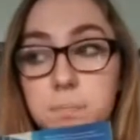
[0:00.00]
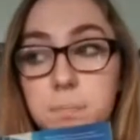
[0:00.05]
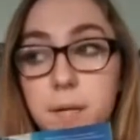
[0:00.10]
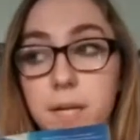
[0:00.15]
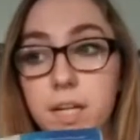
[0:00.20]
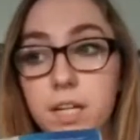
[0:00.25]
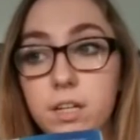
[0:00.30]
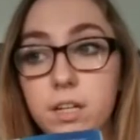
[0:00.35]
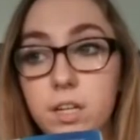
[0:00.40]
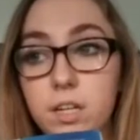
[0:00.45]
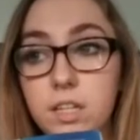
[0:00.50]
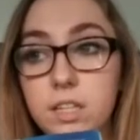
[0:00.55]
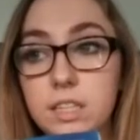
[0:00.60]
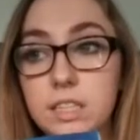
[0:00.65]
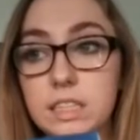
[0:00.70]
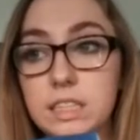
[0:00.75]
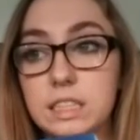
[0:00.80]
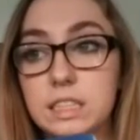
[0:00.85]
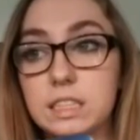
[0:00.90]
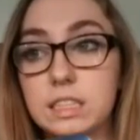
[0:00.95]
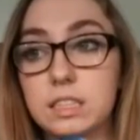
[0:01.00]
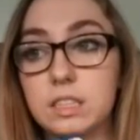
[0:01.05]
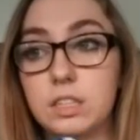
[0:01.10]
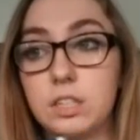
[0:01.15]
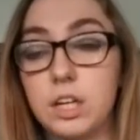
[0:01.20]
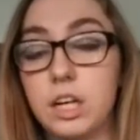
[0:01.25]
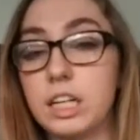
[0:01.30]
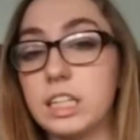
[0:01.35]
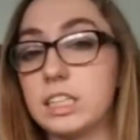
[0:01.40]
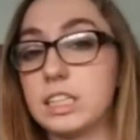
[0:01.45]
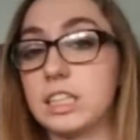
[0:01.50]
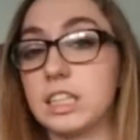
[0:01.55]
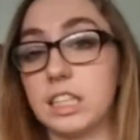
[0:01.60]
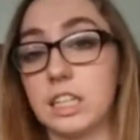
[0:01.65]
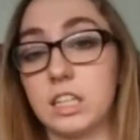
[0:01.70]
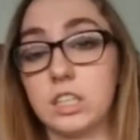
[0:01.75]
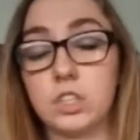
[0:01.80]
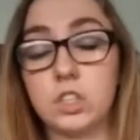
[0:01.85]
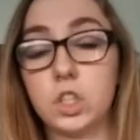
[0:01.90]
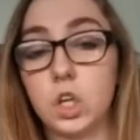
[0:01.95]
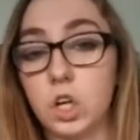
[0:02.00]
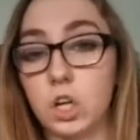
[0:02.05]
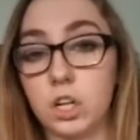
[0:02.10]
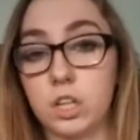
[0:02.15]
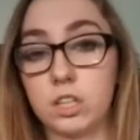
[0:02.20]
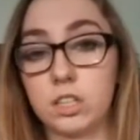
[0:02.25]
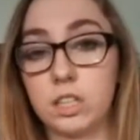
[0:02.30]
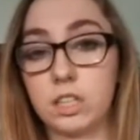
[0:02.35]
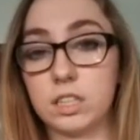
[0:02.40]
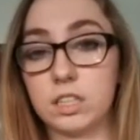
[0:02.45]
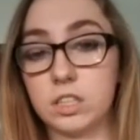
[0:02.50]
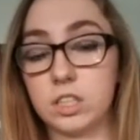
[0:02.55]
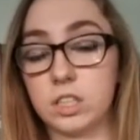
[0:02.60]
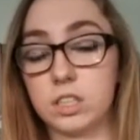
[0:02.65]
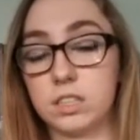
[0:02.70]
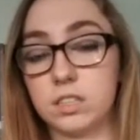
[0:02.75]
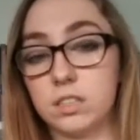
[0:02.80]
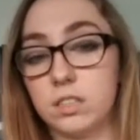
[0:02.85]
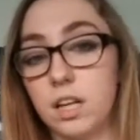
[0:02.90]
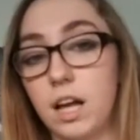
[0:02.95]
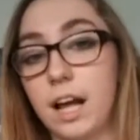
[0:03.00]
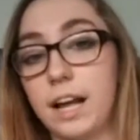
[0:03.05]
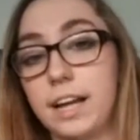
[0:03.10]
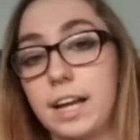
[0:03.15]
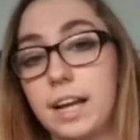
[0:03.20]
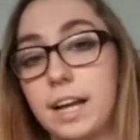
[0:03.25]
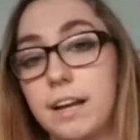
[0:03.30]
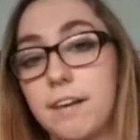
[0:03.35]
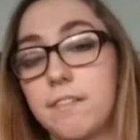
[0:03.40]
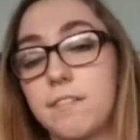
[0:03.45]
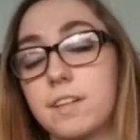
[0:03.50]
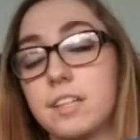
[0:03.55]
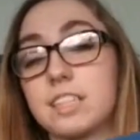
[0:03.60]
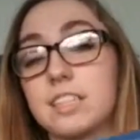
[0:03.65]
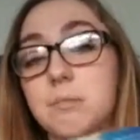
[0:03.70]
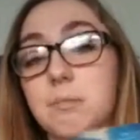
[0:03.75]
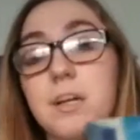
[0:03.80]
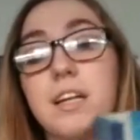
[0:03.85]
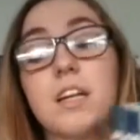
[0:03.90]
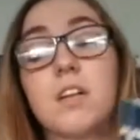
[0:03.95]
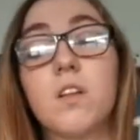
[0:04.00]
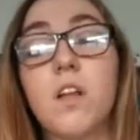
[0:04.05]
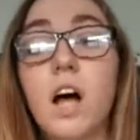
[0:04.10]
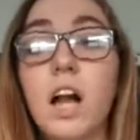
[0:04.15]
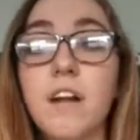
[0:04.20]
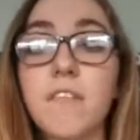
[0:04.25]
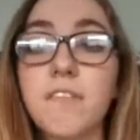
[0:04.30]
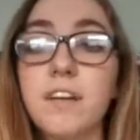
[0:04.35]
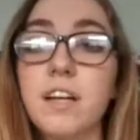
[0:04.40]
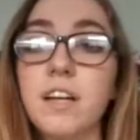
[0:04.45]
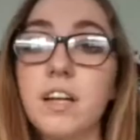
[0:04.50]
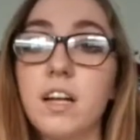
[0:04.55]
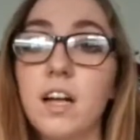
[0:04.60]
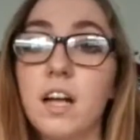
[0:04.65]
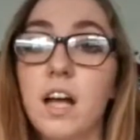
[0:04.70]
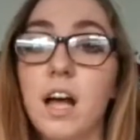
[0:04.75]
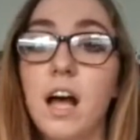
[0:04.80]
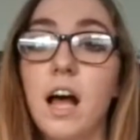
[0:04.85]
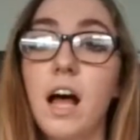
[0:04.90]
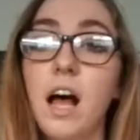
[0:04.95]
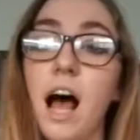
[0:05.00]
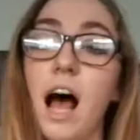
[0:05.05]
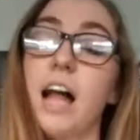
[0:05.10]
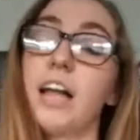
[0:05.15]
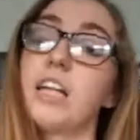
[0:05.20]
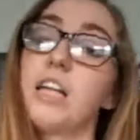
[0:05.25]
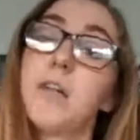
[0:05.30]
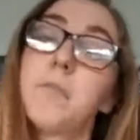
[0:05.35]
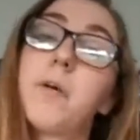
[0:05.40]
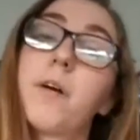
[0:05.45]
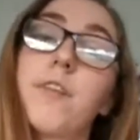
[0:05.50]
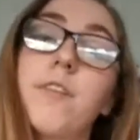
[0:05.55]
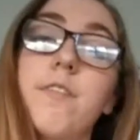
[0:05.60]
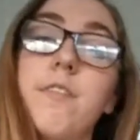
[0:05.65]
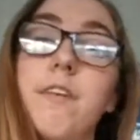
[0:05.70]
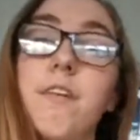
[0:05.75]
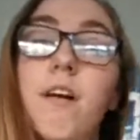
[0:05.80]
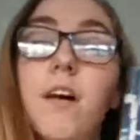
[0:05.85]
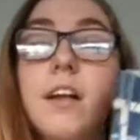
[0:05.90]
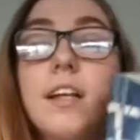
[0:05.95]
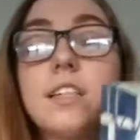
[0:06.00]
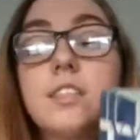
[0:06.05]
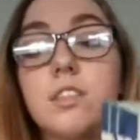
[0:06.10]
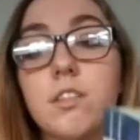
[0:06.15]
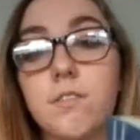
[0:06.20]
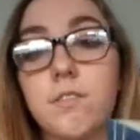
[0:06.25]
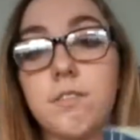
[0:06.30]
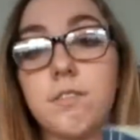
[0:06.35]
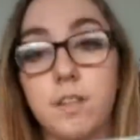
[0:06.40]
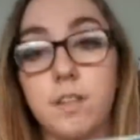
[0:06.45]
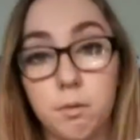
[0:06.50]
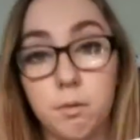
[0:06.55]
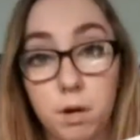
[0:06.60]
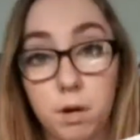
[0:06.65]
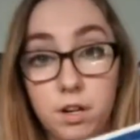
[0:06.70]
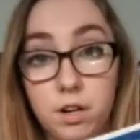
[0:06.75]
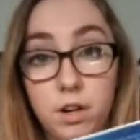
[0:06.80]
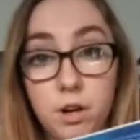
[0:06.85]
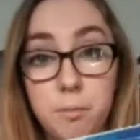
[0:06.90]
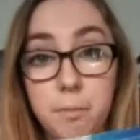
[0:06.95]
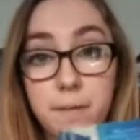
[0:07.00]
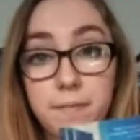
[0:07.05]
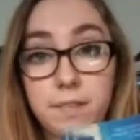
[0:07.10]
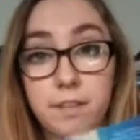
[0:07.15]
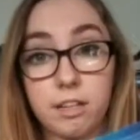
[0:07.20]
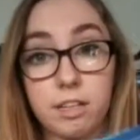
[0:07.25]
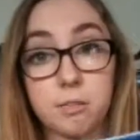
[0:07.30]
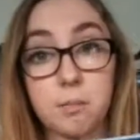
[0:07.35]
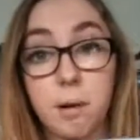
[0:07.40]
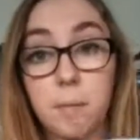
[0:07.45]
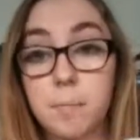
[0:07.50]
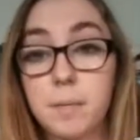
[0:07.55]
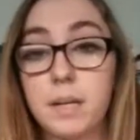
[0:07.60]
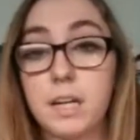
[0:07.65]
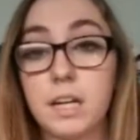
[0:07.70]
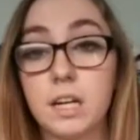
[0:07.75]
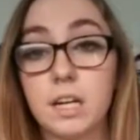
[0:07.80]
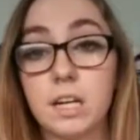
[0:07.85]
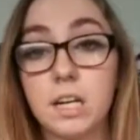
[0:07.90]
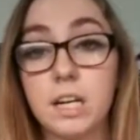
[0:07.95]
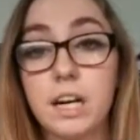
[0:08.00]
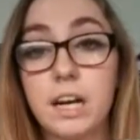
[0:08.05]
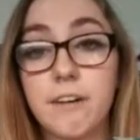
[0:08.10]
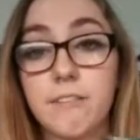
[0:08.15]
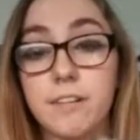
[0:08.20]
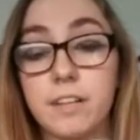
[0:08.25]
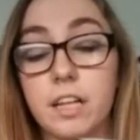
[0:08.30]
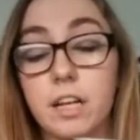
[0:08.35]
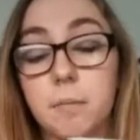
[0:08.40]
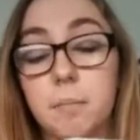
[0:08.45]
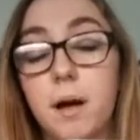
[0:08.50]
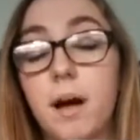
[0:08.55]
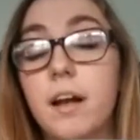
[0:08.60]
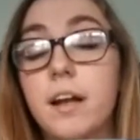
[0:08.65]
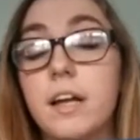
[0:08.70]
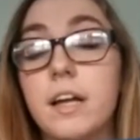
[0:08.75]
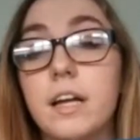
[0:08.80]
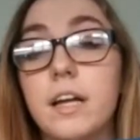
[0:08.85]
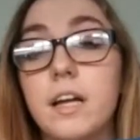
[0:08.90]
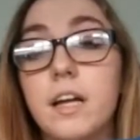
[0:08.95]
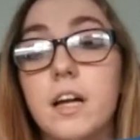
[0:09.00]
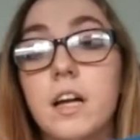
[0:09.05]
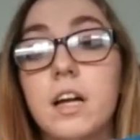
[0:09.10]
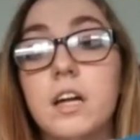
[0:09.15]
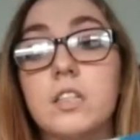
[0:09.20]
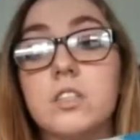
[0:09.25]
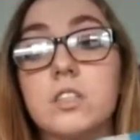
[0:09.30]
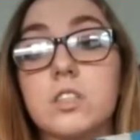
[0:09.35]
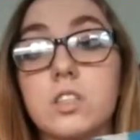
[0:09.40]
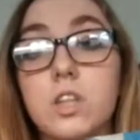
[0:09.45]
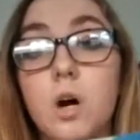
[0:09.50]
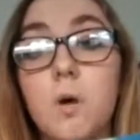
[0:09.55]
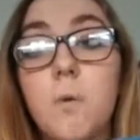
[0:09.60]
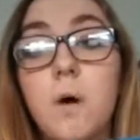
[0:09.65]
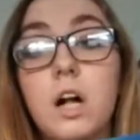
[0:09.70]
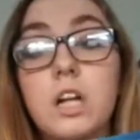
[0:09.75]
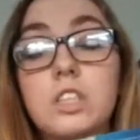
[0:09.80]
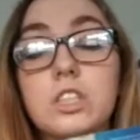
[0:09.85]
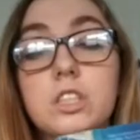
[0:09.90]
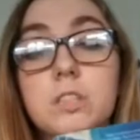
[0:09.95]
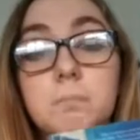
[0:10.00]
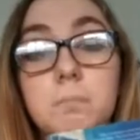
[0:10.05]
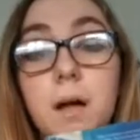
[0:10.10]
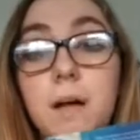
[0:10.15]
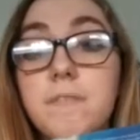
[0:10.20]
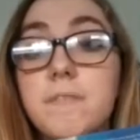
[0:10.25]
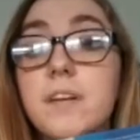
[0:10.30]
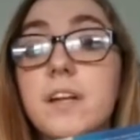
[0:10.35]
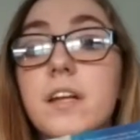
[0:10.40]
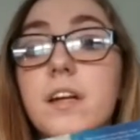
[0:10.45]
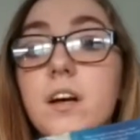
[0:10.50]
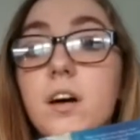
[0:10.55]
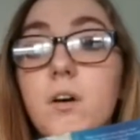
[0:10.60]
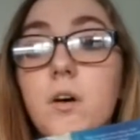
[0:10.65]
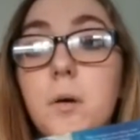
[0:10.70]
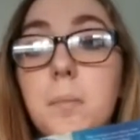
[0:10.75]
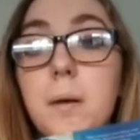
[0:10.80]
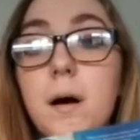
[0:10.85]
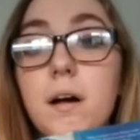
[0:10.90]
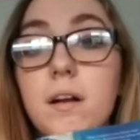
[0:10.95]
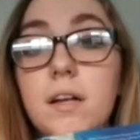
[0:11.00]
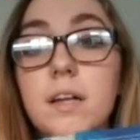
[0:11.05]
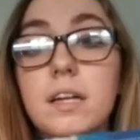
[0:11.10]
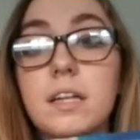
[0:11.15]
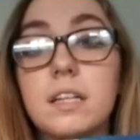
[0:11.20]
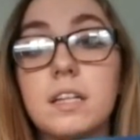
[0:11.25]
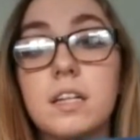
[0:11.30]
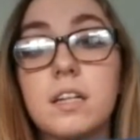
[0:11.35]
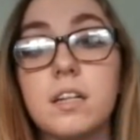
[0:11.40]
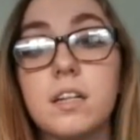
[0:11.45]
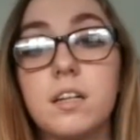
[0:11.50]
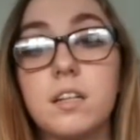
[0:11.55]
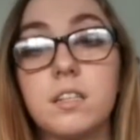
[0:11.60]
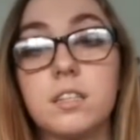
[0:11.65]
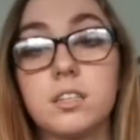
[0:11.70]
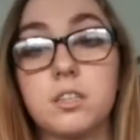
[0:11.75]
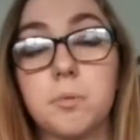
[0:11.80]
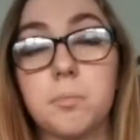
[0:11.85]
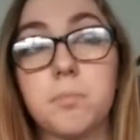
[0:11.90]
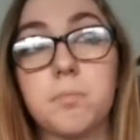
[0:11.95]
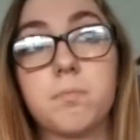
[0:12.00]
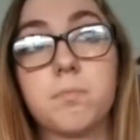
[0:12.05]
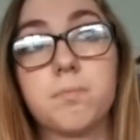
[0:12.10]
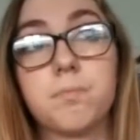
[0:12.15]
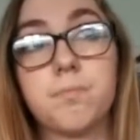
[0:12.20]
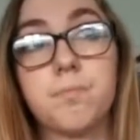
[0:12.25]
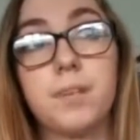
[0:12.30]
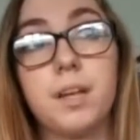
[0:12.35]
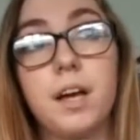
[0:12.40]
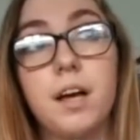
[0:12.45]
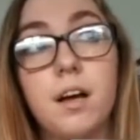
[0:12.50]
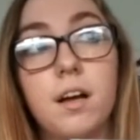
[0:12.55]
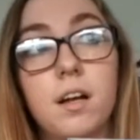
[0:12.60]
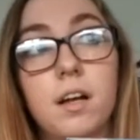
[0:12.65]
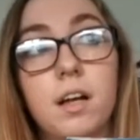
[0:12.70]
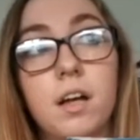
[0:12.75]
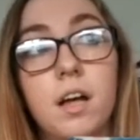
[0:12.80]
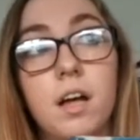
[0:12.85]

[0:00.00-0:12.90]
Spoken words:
Peter is crazy and dark and just, I can't even explain a lot of it. I did a book review on it, so if you really want to know my feelings about Peter and everything about it, just go watch my video about it. So, yeah.